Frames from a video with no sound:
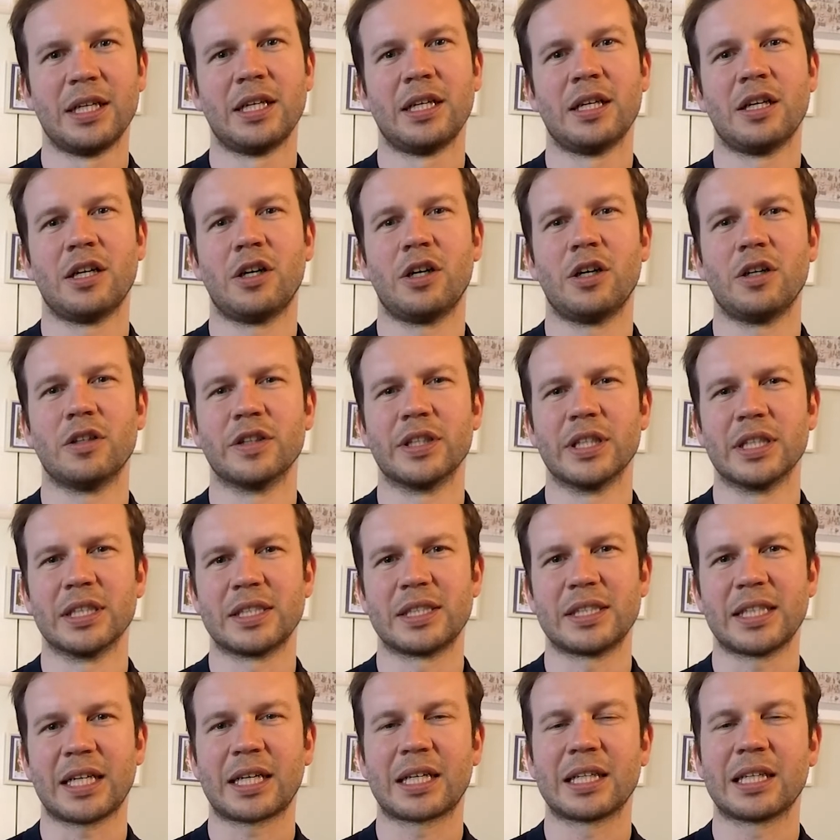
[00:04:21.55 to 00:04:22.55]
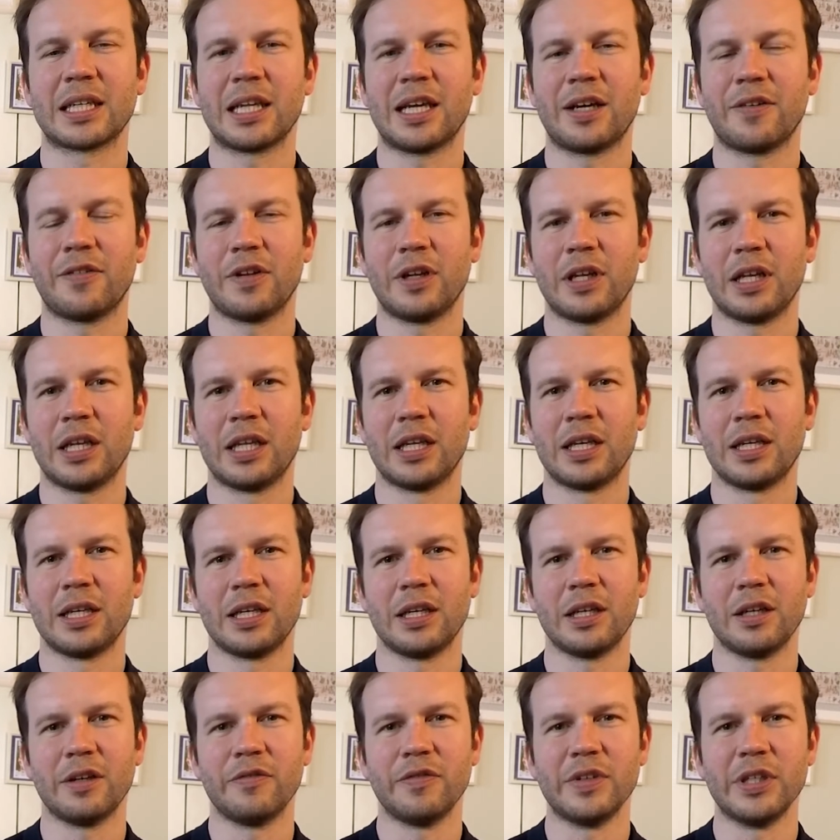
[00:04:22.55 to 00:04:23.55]
On the second level,
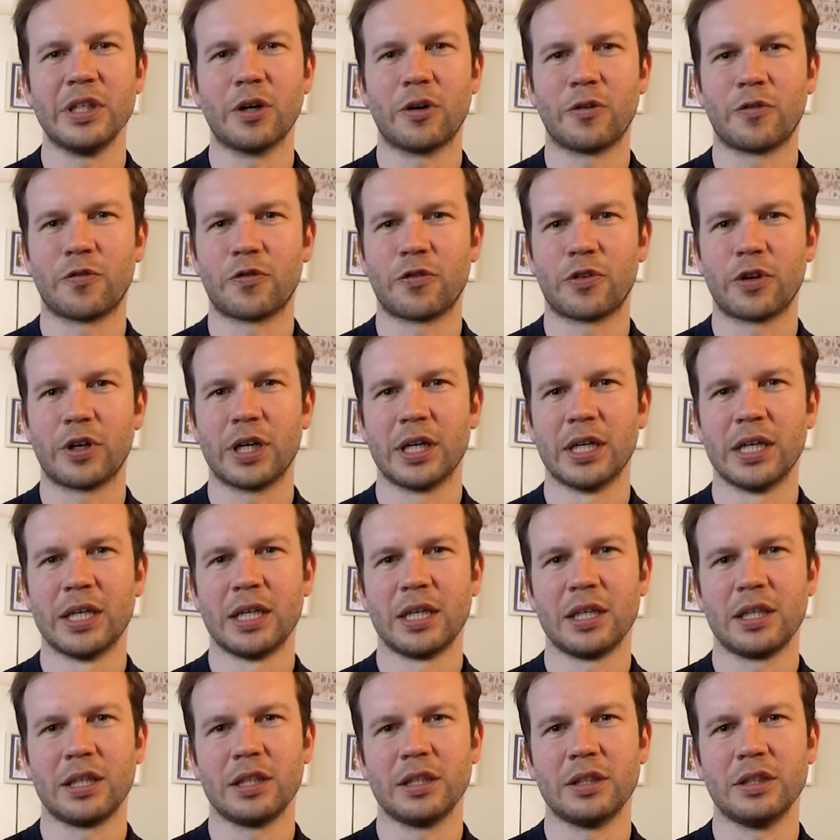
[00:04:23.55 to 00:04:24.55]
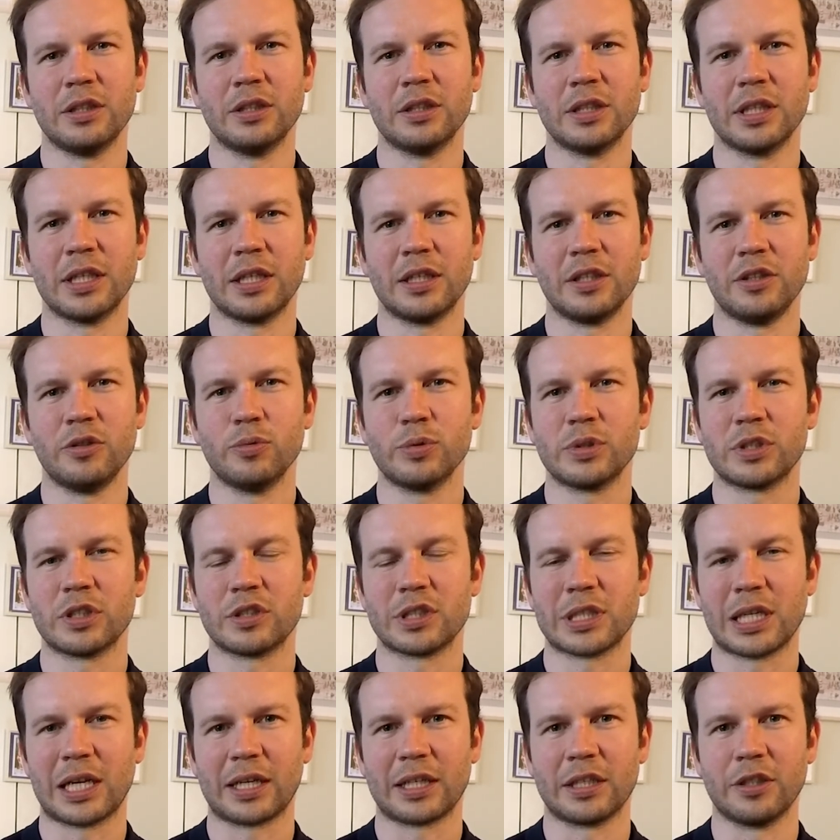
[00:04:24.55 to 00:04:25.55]
we offer users
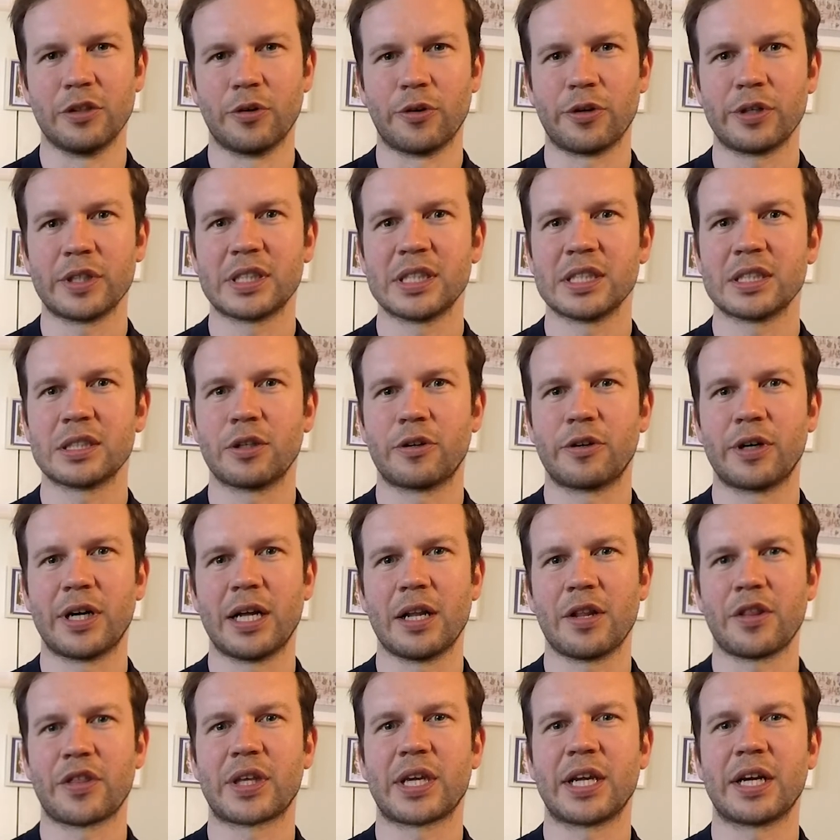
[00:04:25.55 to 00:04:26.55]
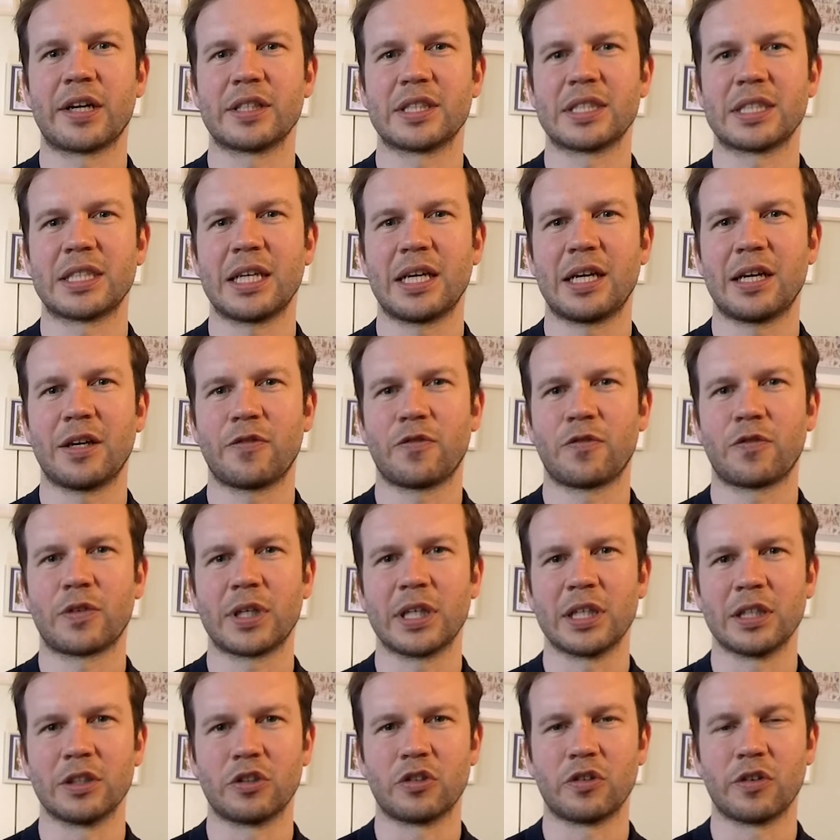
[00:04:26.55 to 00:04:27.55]
like nurses or healthcare staff can
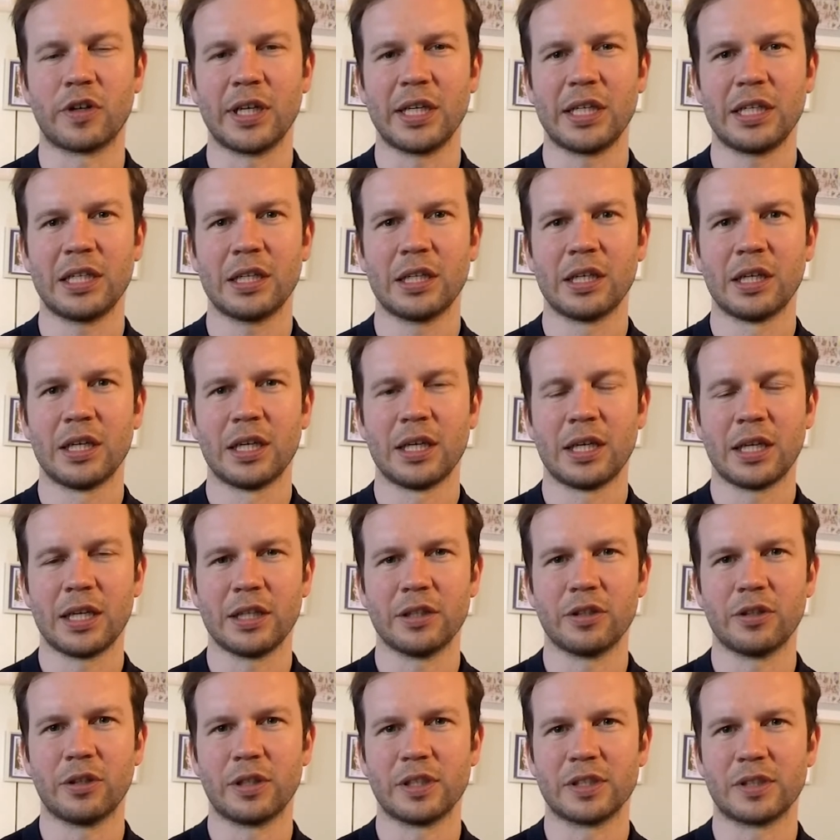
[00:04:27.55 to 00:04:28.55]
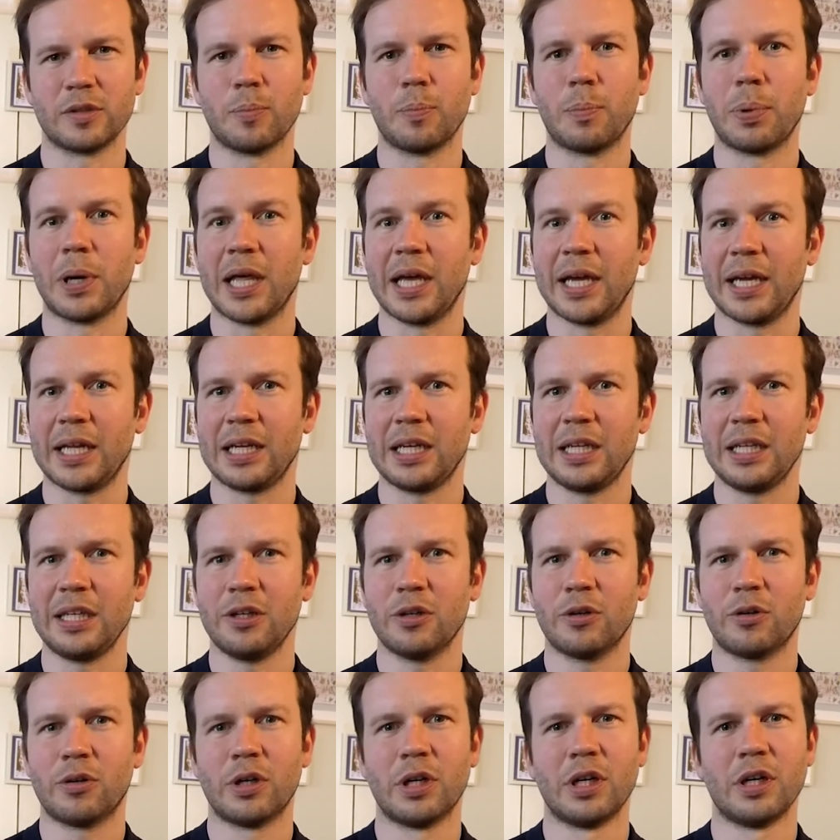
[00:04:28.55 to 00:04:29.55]
train and also plan
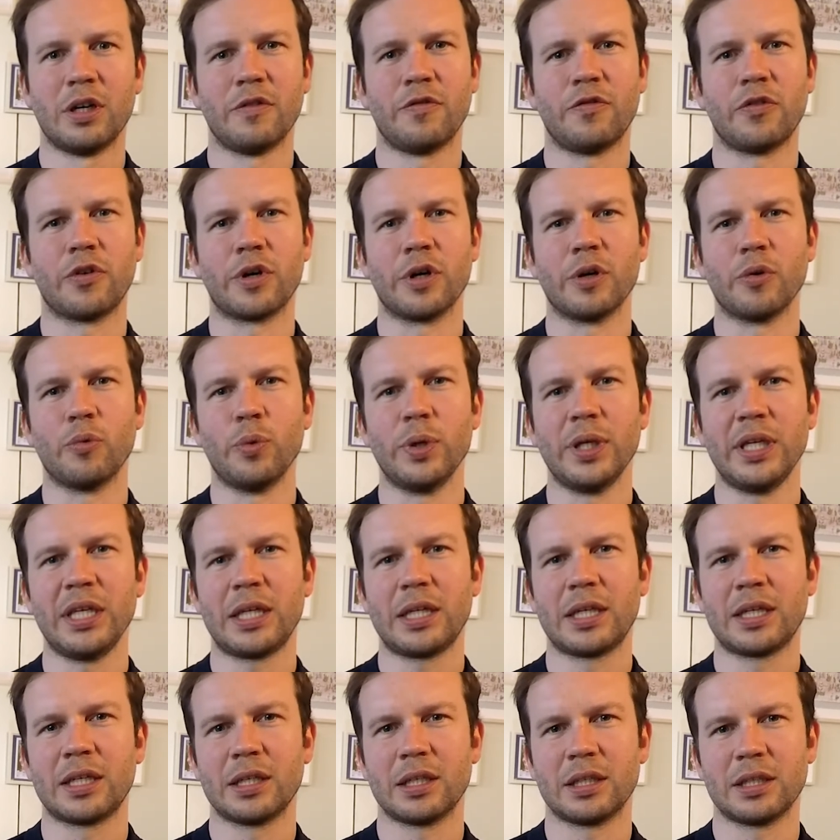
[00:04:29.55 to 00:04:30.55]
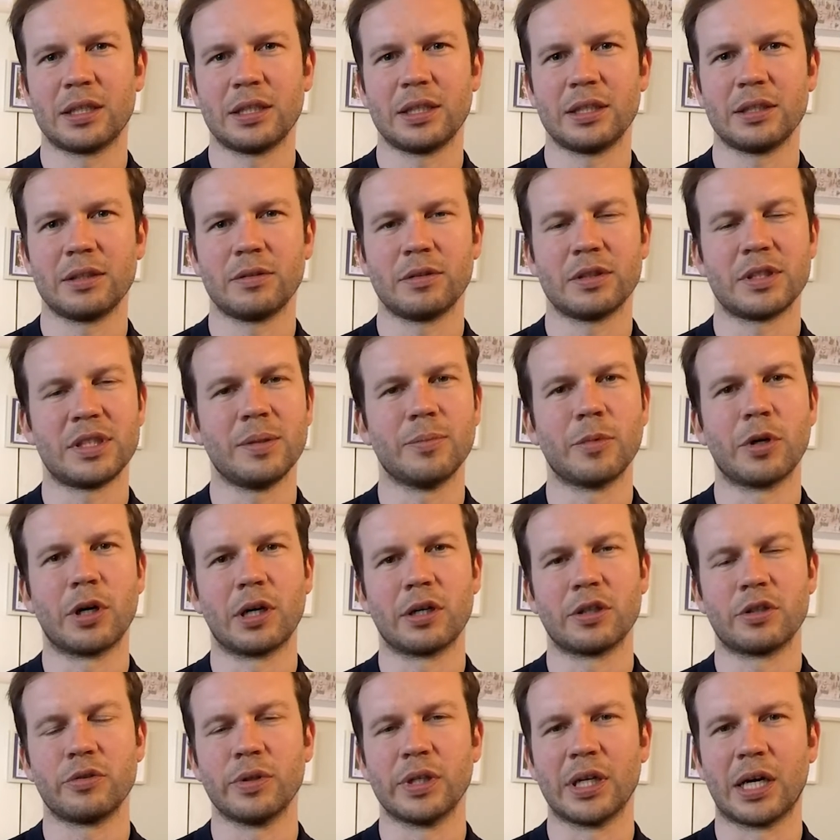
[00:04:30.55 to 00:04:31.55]
Leo for a week, similar
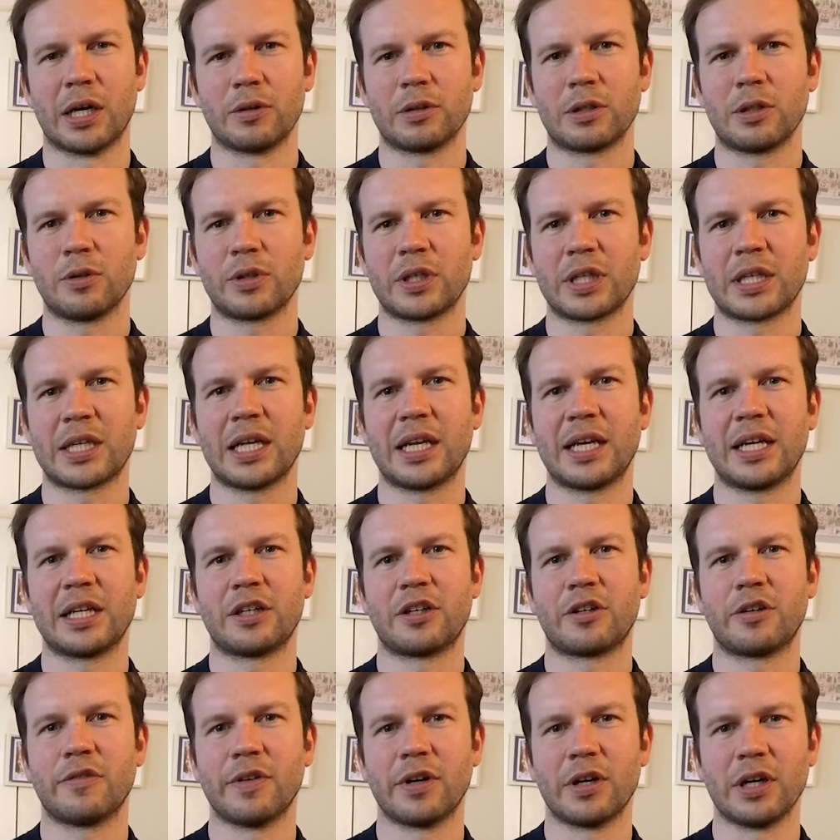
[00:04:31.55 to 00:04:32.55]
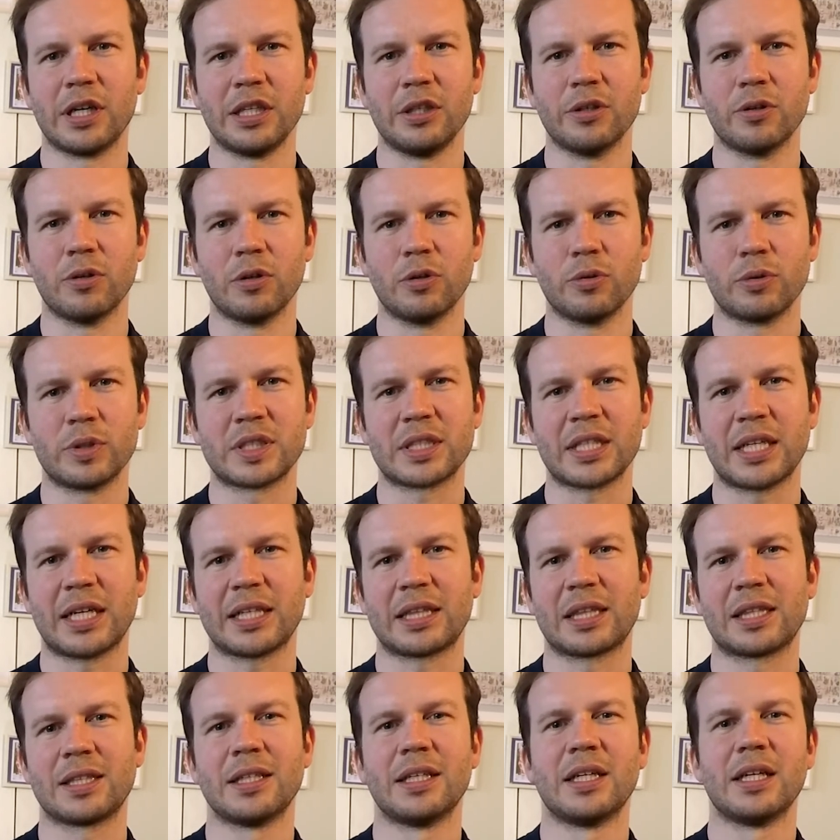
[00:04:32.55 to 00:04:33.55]
to an Outlook calendar where Leo looks at
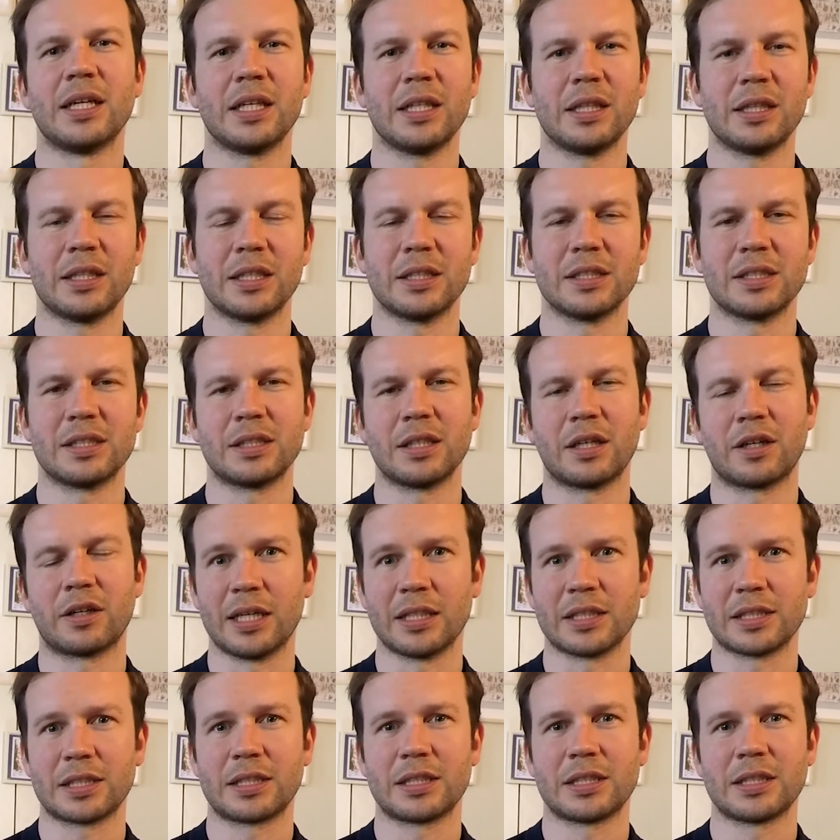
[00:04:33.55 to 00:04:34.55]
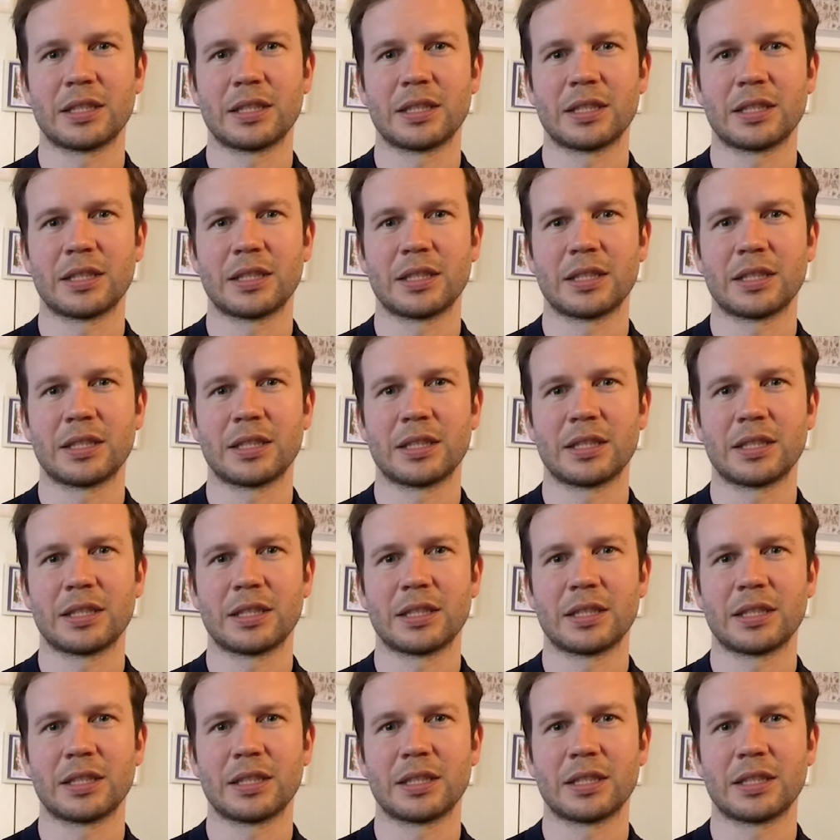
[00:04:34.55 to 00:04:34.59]
and then starts.